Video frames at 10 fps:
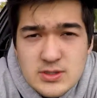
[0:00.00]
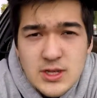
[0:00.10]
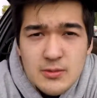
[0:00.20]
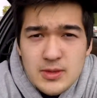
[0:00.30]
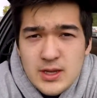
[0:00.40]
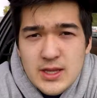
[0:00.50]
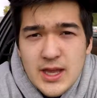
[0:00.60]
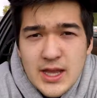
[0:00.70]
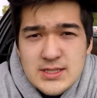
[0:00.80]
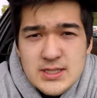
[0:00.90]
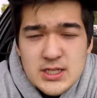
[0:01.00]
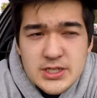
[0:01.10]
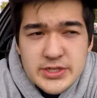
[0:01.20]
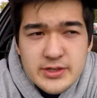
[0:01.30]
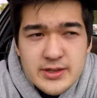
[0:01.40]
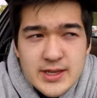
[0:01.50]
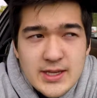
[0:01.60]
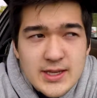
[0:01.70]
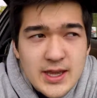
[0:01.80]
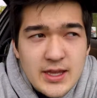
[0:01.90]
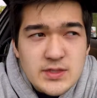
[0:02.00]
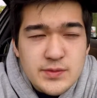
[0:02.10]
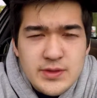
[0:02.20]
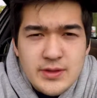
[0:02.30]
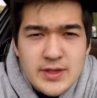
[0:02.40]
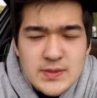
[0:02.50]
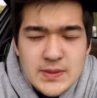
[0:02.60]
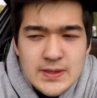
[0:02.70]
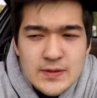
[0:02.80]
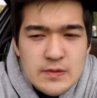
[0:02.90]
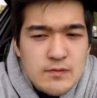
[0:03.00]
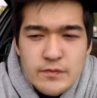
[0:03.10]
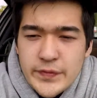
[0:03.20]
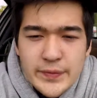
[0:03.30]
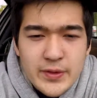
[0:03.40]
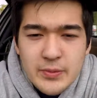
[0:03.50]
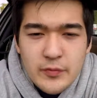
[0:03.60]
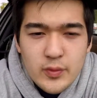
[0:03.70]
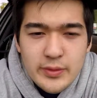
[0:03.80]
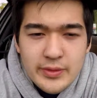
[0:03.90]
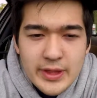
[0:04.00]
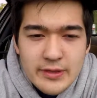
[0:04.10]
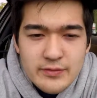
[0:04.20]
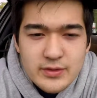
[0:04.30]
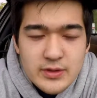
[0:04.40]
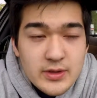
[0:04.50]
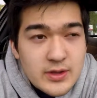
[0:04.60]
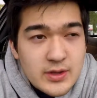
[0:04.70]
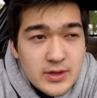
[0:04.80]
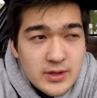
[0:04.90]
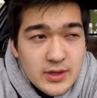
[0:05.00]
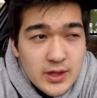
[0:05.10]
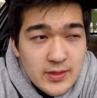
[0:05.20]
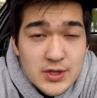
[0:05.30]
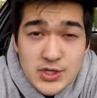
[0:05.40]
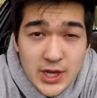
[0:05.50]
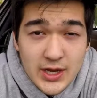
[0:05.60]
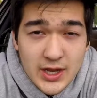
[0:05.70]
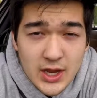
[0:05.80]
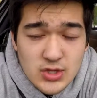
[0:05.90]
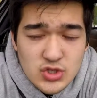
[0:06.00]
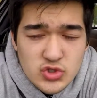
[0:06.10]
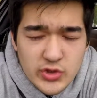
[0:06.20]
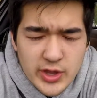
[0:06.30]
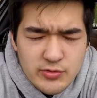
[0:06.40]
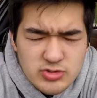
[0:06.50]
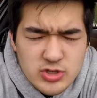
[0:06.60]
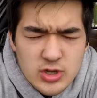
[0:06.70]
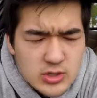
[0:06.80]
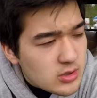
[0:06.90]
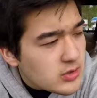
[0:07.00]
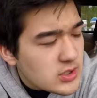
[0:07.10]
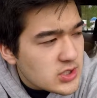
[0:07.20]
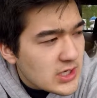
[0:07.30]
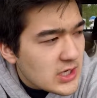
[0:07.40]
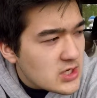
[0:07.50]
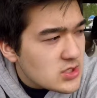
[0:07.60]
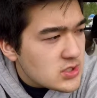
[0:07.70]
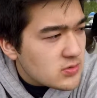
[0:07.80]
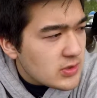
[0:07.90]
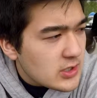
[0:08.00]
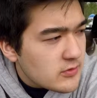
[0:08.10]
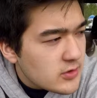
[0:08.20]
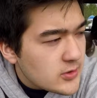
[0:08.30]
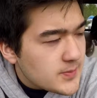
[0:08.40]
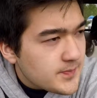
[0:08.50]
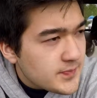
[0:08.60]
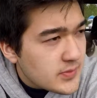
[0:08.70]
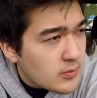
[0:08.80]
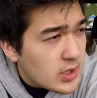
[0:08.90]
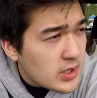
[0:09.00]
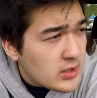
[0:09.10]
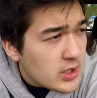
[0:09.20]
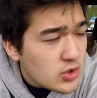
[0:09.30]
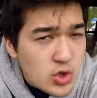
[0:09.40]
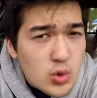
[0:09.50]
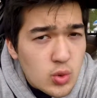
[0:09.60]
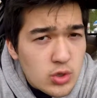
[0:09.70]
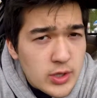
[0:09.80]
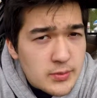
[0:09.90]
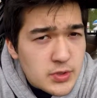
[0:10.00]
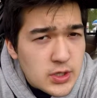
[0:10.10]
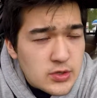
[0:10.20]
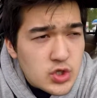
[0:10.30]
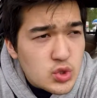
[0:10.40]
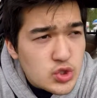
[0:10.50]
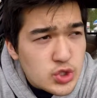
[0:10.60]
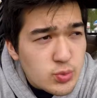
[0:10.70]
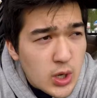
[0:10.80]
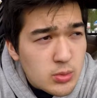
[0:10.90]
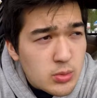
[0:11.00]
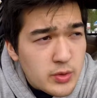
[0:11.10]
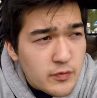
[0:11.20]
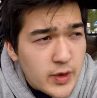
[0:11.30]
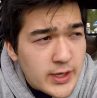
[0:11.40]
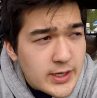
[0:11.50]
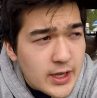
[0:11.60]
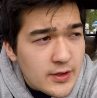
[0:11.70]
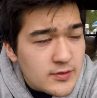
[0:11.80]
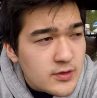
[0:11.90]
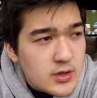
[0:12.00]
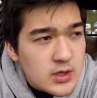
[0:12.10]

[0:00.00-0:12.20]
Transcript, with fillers: Stopped at a gas station to get gas, realized we didn't even fuel up before we left. And the check gauge's light was on, or the check engine, whatever meaning that you're real empty. You should probably find gas.